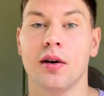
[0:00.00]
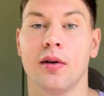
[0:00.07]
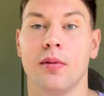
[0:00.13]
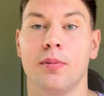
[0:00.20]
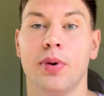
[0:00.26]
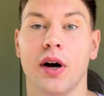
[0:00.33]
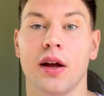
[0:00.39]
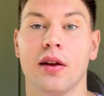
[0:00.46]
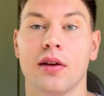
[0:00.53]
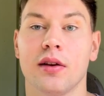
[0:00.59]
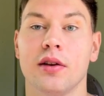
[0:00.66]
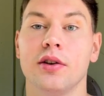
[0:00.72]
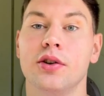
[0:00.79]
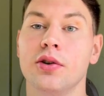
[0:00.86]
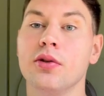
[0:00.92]
But
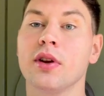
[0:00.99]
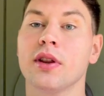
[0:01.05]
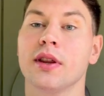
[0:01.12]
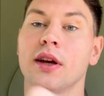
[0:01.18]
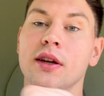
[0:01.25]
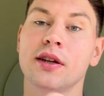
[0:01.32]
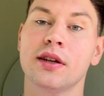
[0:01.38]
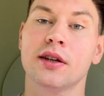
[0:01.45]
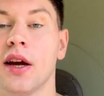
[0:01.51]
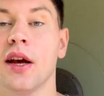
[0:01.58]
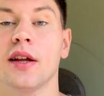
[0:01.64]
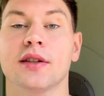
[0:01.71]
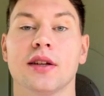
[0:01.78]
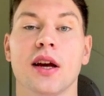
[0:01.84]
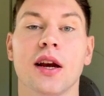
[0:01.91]
doing this,
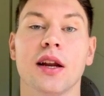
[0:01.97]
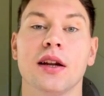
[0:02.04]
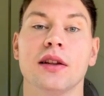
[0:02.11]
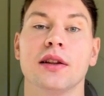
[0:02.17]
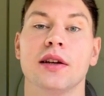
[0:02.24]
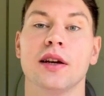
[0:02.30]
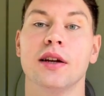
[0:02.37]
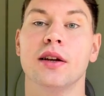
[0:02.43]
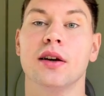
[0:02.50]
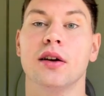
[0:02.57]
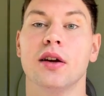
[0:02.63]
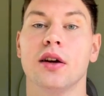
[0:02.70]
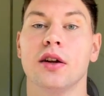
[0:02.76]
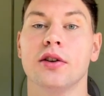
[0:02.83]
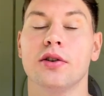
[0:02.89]
it's not gonna lead
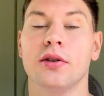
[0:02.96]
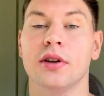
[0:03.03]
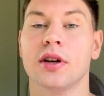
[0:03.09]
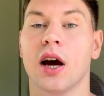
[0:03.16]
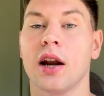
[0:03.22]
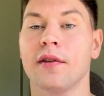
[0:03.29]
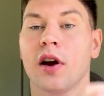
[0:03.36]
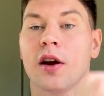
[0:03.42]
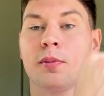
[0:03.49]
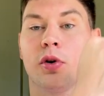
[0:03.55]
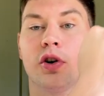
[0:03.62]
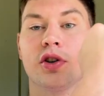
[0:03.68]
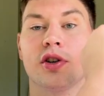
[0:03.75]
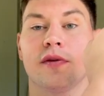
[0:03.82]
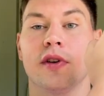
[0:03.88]
to a ton of
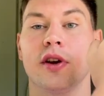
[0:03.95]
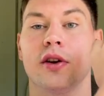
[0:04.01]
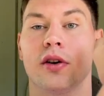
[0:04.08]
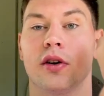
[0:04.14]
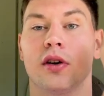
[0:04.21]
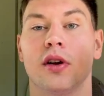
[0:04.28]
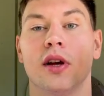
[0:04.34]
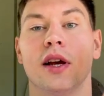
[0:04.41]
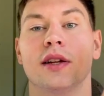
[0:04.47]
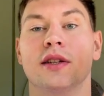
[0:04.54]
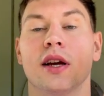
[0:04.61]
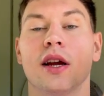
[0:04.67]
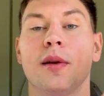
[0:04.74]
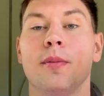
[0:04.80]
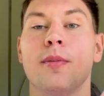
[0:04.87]
hypertrophy here. It's not
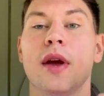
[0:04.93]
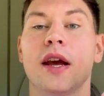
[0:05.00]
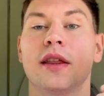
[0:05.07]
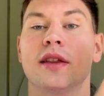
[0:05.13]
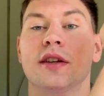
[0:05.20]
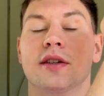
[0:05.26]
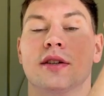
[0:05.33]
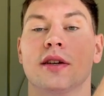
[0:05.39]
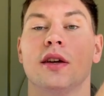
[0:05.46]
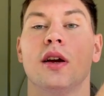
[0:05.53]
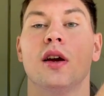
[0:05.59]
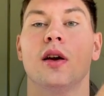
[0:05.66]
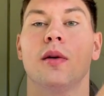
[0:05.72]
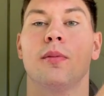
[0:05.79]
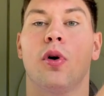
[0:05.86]
gonna make this
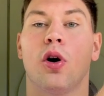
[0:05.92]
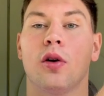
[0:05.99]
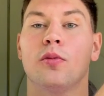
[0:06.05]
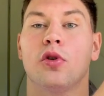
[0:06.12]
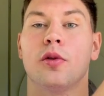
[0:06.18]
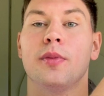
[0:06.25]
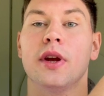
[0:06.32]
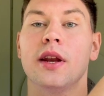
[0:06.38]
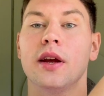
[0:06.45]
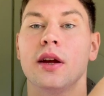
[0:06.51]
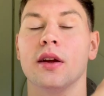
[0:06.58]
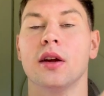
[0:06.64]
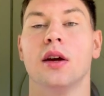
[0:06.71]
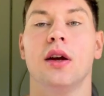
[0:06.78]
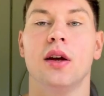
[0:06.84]
part more meaty.
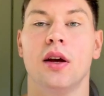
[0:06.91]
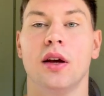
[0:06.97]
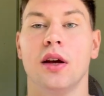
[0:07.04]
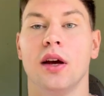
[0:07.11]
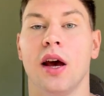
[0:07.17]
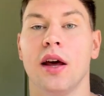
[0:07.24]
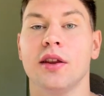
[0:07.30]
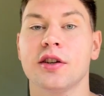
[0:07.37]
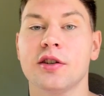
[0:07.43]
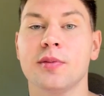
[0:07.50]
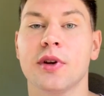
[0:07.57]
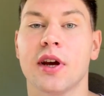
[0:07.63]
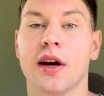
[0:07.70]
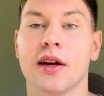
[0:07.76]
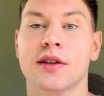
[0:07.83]
And this is
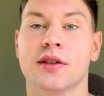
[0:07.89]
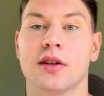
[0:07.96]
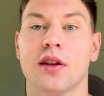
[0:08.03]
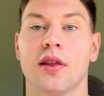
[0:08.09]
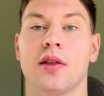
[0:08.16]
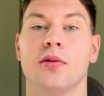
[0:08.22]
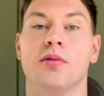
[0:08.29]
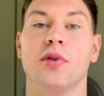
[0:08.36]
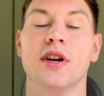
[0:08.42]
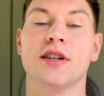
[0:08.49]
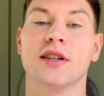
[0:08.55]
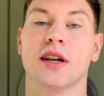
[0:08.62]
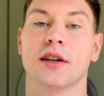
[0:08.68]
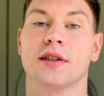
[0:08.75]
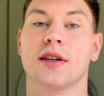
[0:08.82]
because the
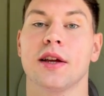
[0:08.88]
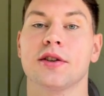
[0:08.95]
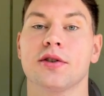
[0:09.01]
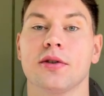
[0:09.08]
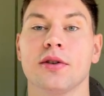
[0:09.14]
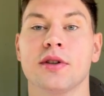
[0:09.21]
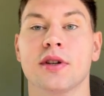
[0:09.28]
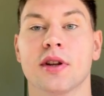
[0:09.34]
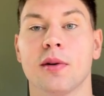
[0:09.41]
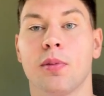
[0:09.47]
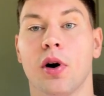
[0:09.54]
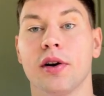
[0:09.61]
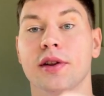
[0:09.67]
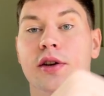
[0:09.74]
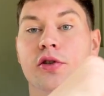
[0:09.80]
wrist extensors, the
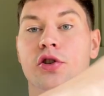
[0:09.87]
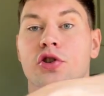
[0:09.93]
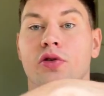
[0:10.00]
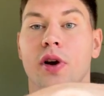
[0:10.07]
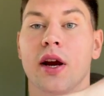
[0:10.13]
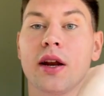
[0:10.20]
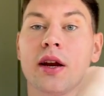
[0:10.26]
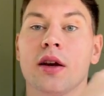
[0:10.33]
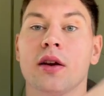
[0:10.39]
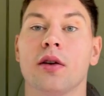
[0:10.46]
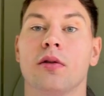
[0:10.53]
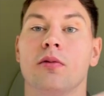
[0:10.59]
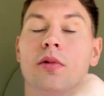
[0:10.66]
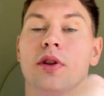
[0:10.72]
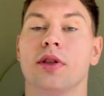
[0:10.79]
part that you're training
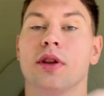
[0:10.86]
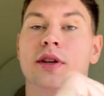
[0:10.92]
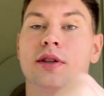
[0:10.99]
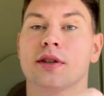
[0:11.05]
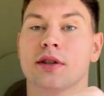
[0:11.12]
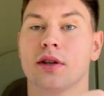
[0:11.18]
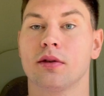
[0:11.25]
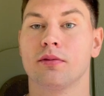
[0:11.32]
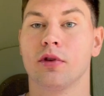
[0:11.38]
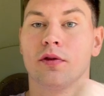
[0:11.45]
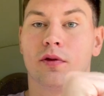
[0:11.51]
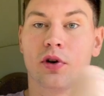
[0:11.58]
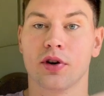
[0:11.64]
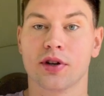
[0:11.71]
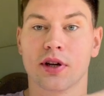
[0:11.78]
with this
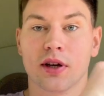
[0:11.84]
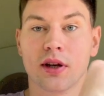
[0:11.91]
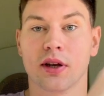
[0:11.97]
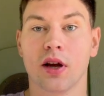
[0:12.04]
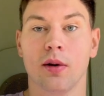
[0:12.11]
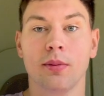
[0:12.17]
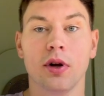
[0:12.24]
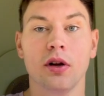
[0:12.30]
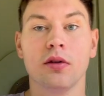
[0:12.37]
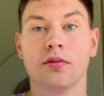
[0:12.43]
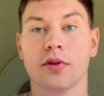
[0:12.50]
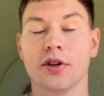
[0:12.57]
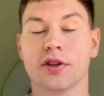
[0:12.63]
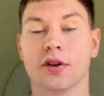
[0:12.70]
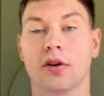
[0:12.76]
reverse dumbbell
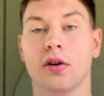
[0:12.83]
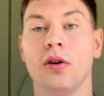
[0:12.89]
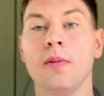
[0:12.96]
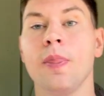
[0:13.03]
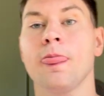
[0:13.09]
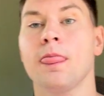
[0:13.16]
wrist curl,